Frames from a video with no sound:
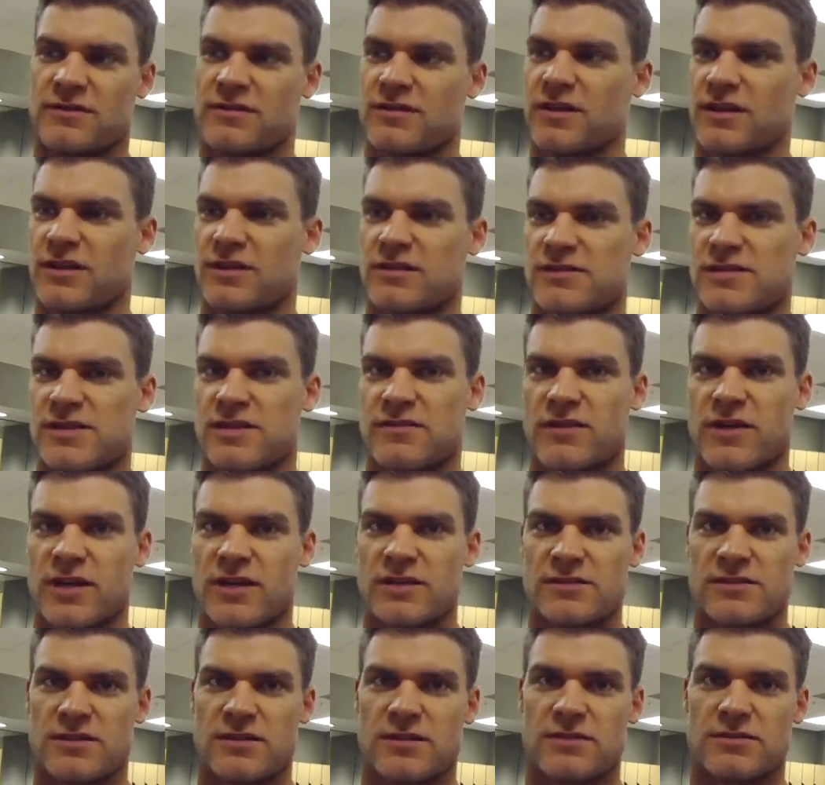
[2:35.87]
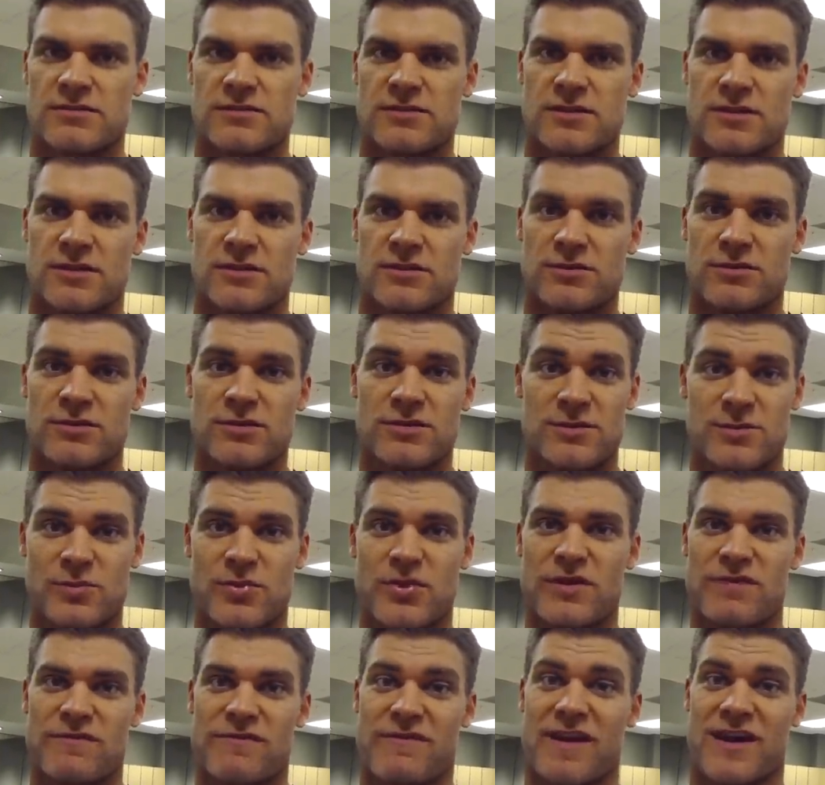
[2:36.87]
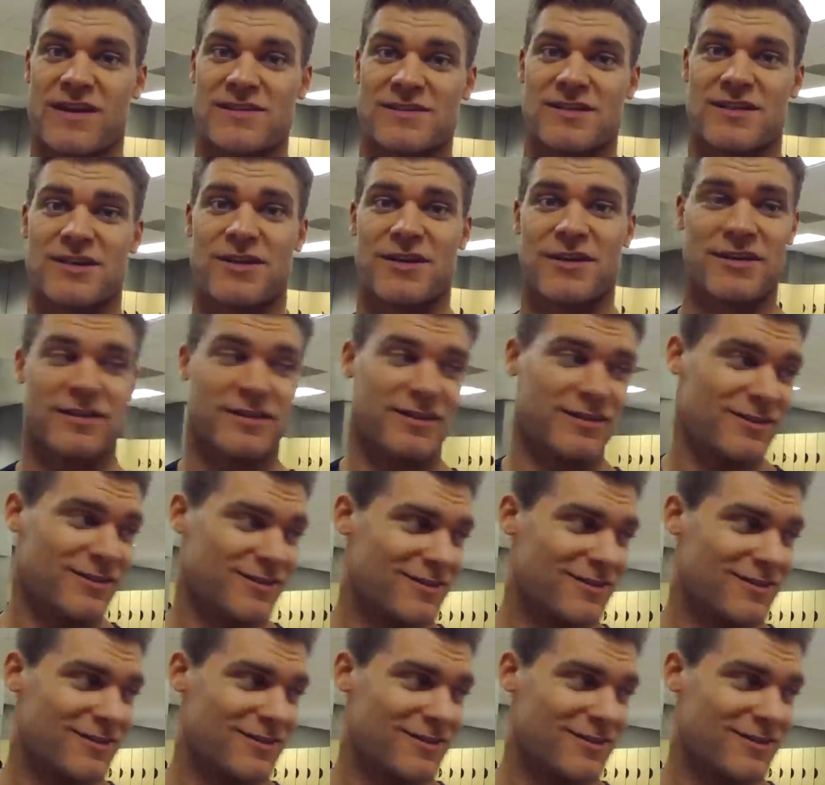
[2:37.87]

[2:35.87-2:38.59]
like 7 days ago, so pretty fast cut.